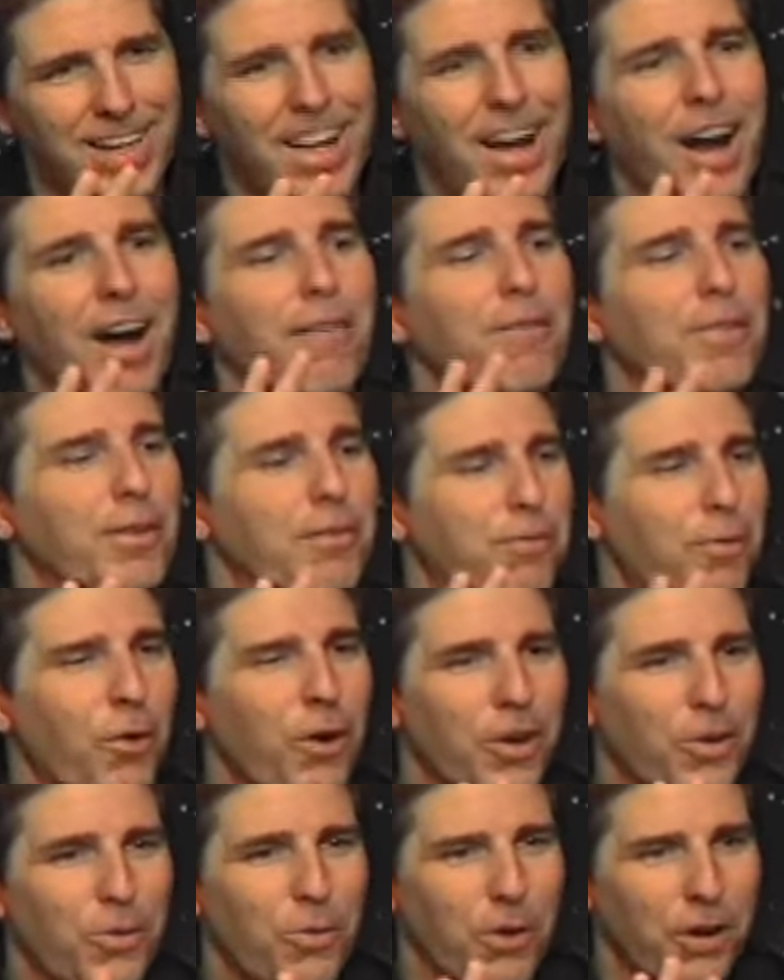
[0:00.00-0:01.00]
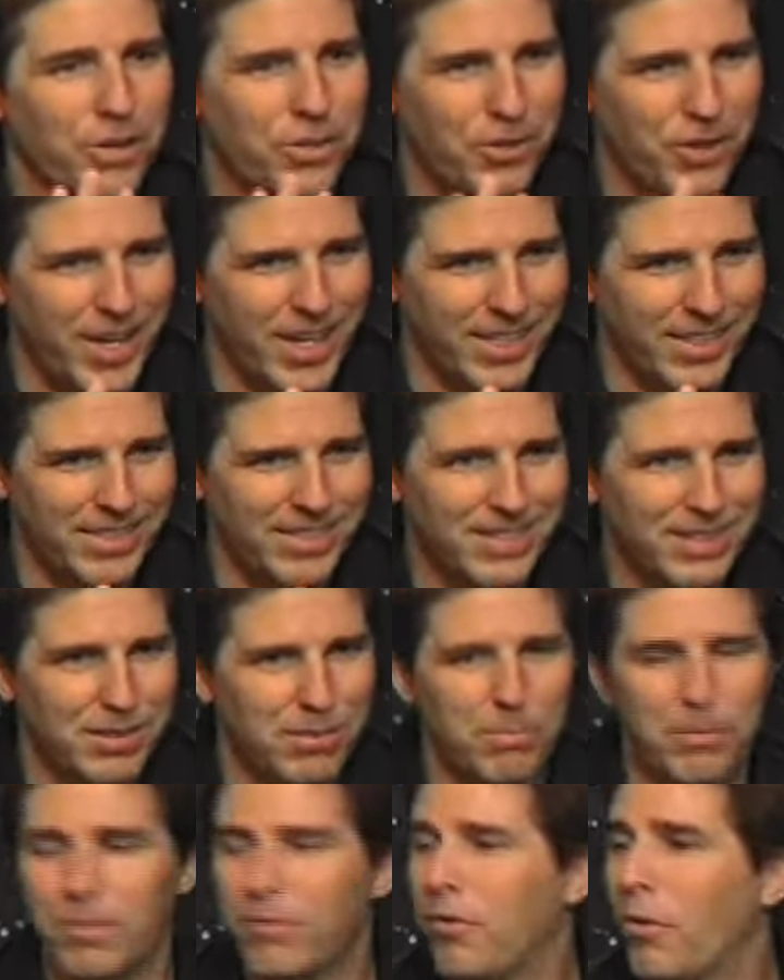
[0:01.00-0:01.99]
of the four core traits
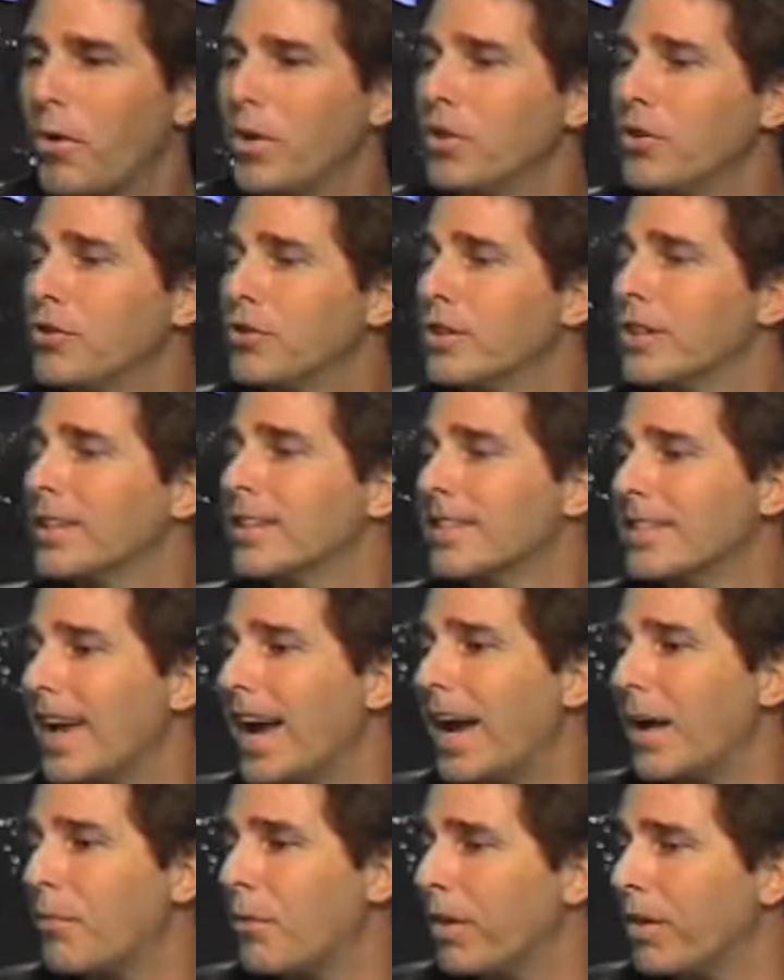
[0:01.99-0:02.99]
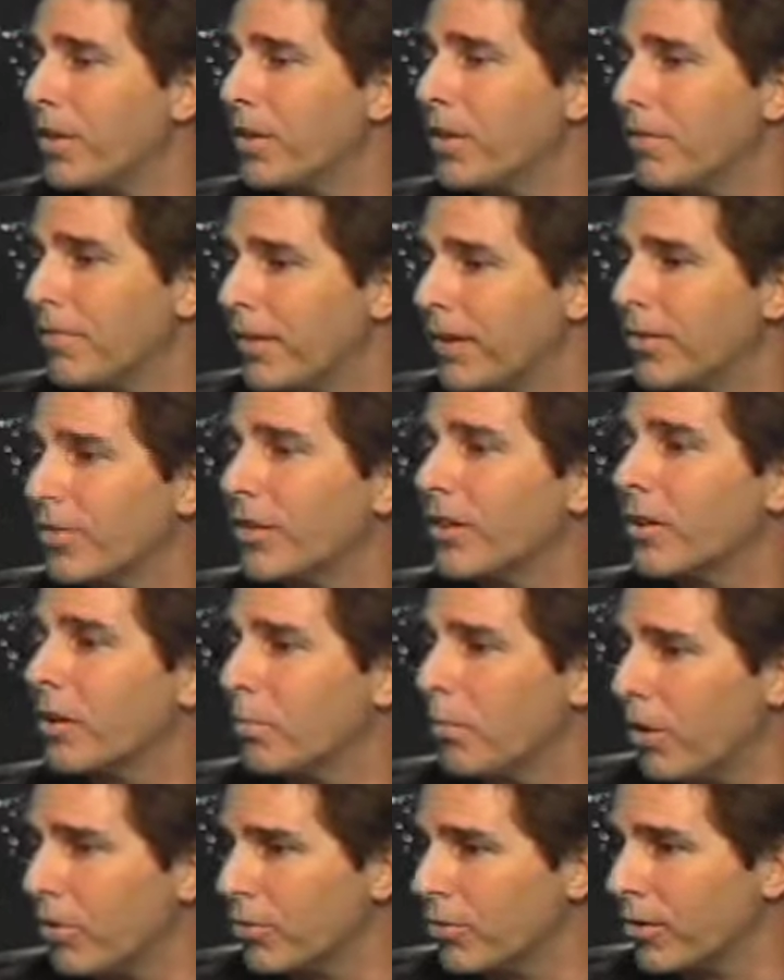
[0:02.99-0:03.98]
before you should decide whether you're physical or
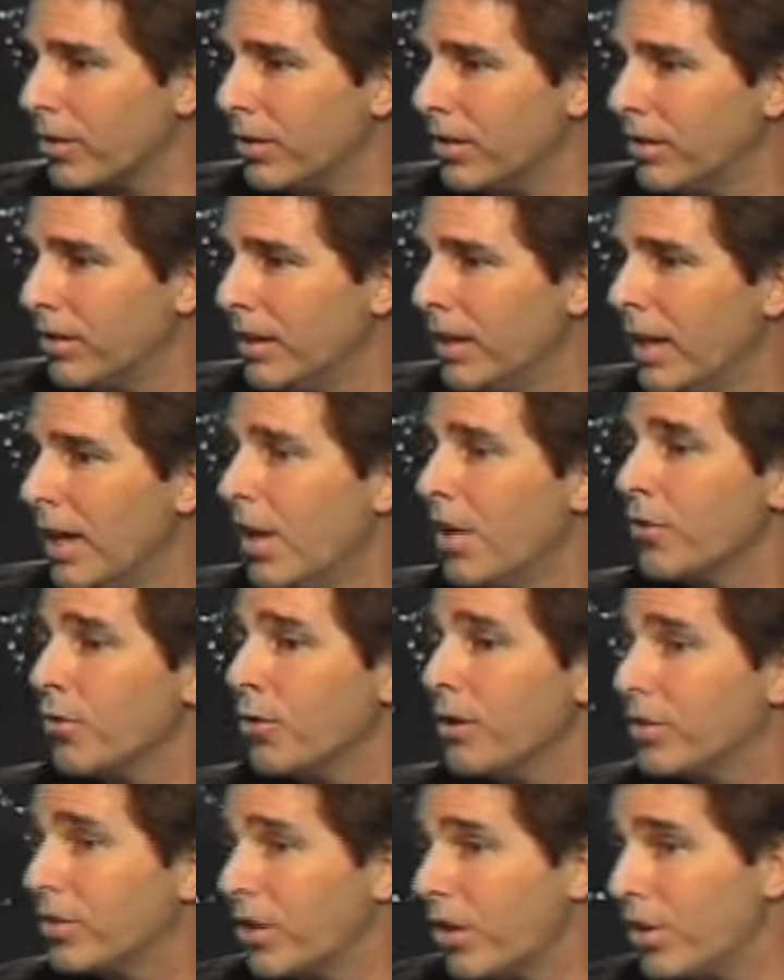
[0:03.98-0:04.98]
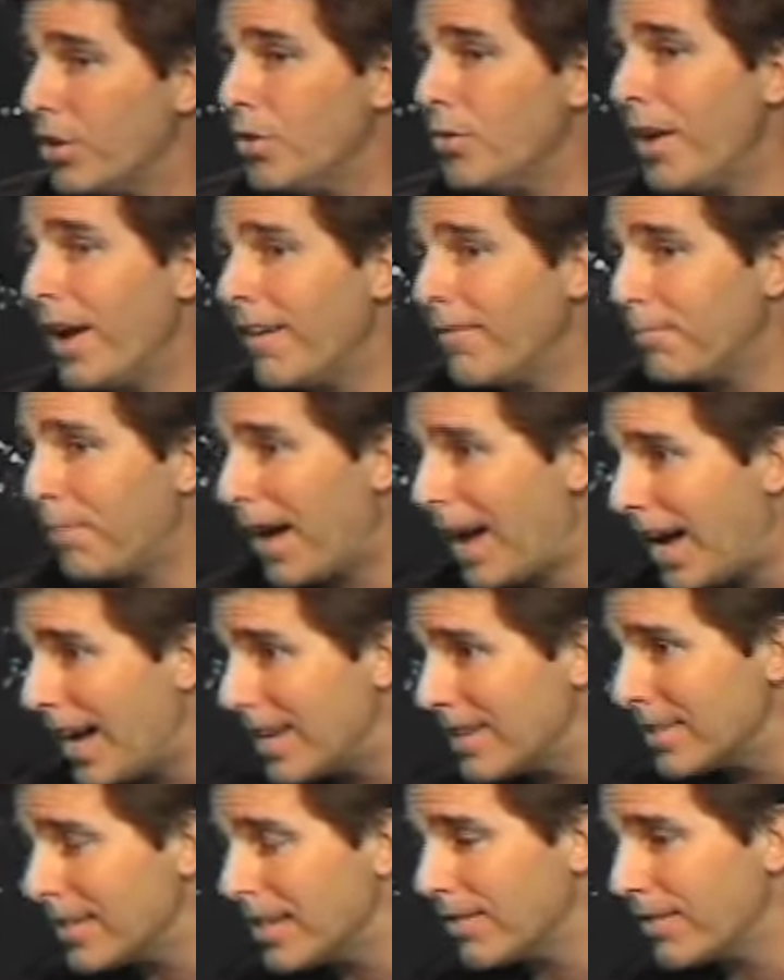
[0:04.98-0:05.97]
emotional. So until you have
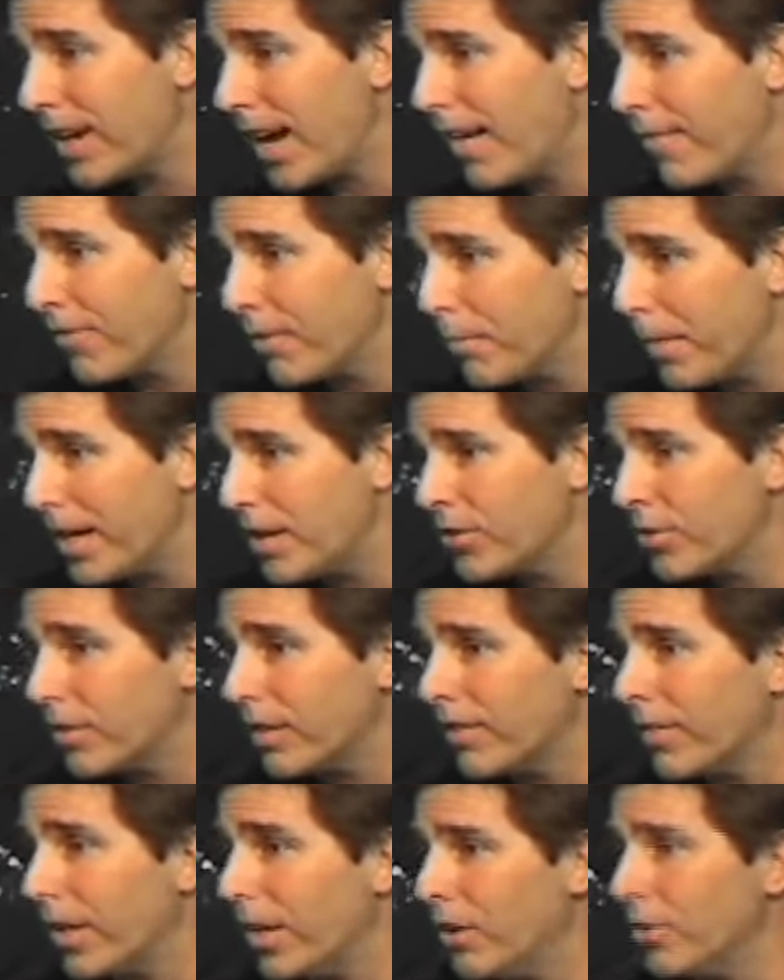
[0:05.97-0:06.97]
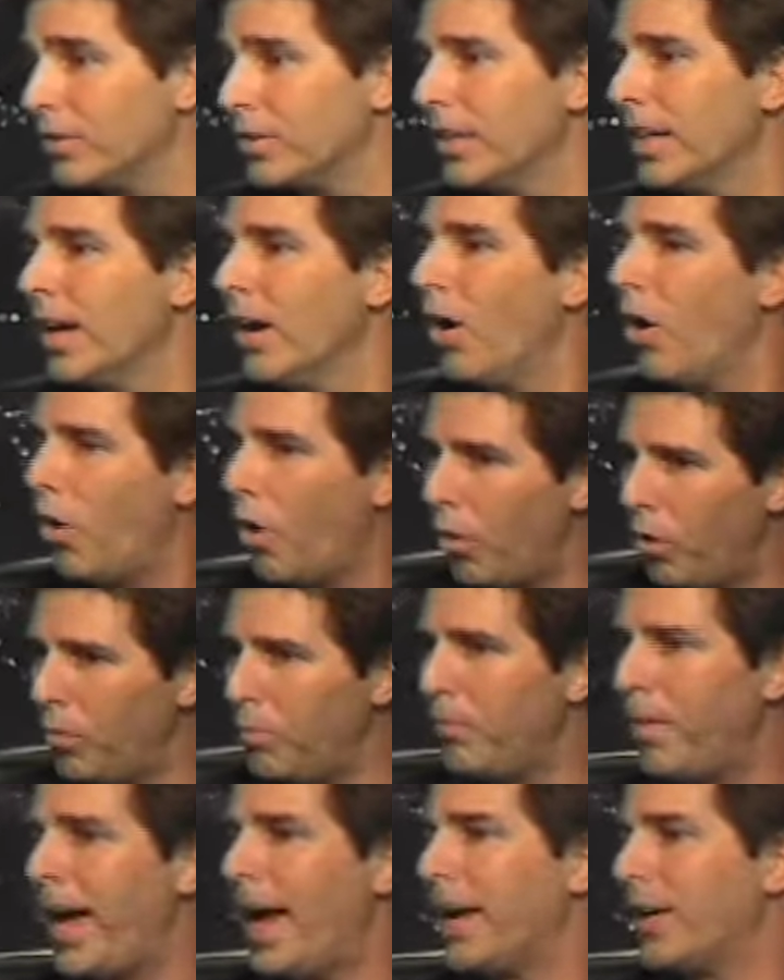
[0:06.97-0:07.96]
positive confirmation of those,
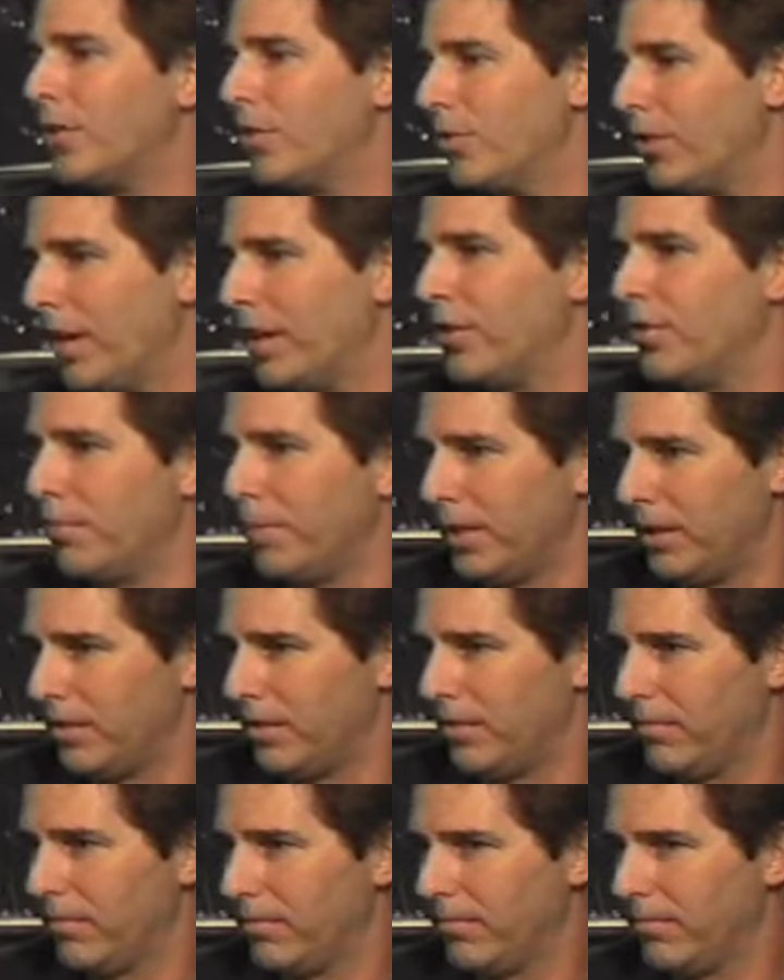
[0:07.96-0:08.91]
hold back judgment.